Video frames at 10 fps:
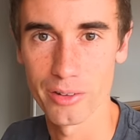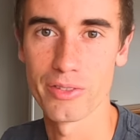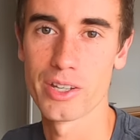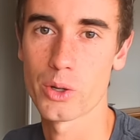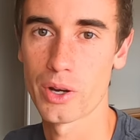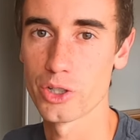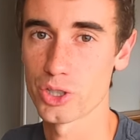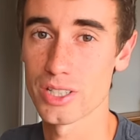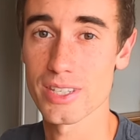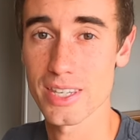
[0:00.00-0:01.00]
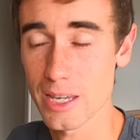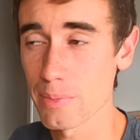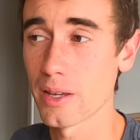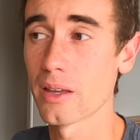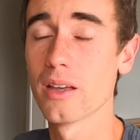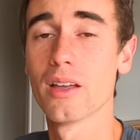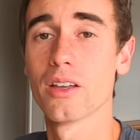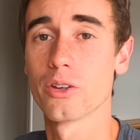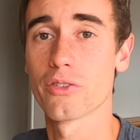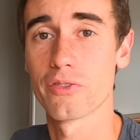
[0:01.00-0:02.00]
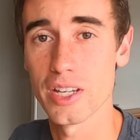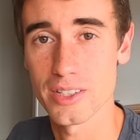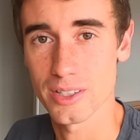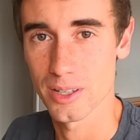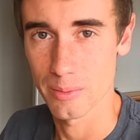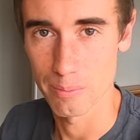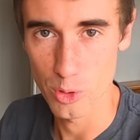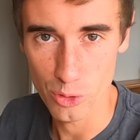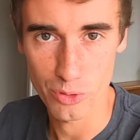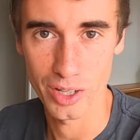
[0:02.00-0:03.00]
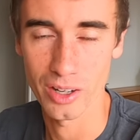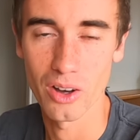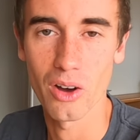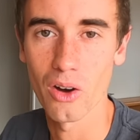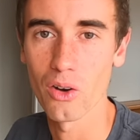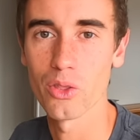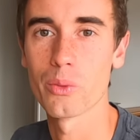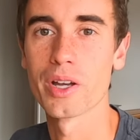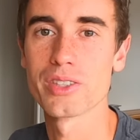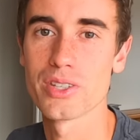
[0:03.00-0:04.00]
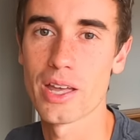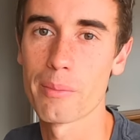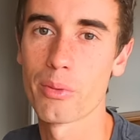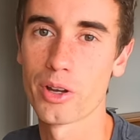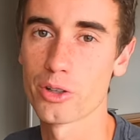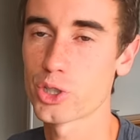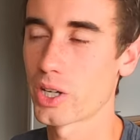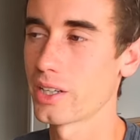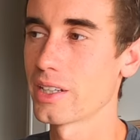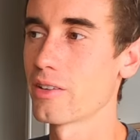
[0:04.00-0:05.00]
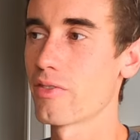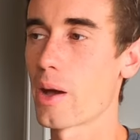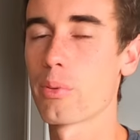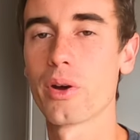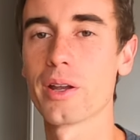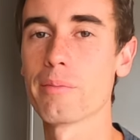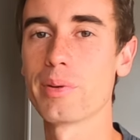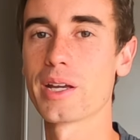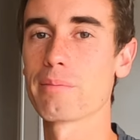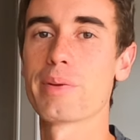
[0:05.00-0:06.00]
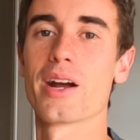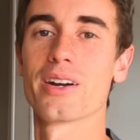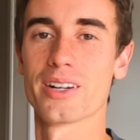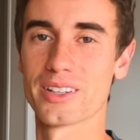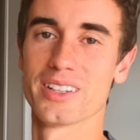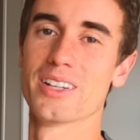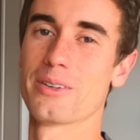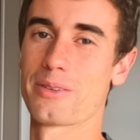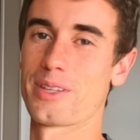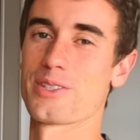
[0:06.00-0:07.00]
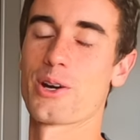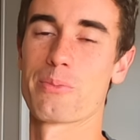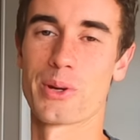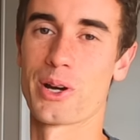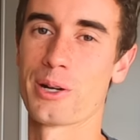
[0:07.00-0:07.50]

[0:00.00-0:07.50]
part of the equation, is keeping your feet moving all the way to that point. You're trying to give that point a big bear hug with these open